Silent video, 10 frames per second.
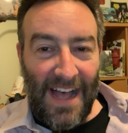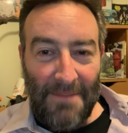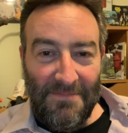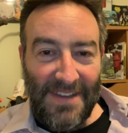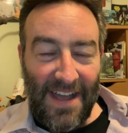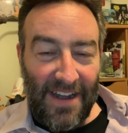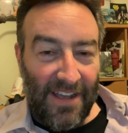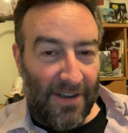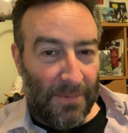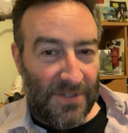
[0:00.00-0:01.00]
I'm not
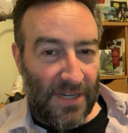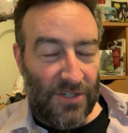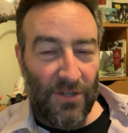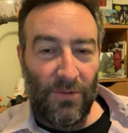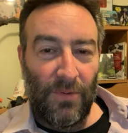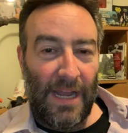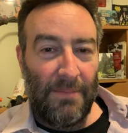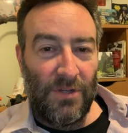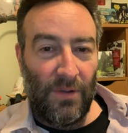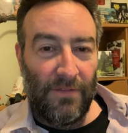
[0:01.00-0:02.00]
100% sure what
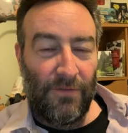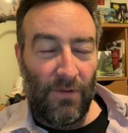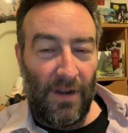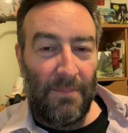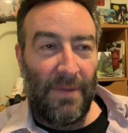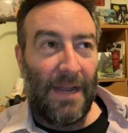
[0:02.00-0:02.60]
I'm doing for it,